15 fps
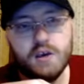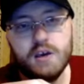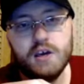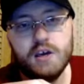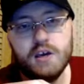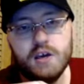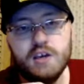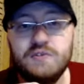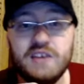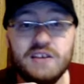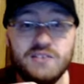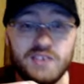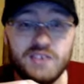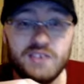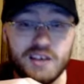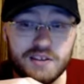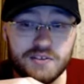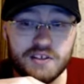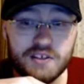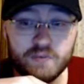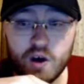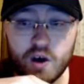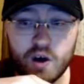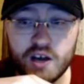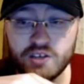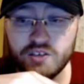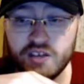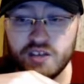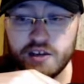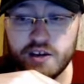With that said, thanks for watching.
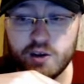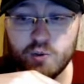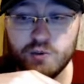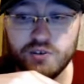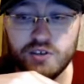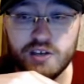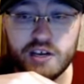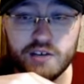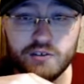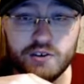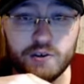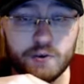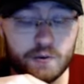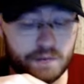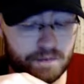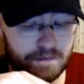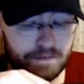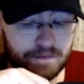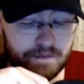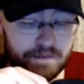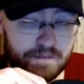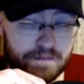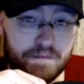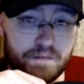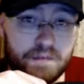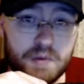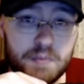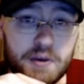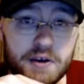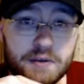Take care. We'll see you guys later. Bye-bye.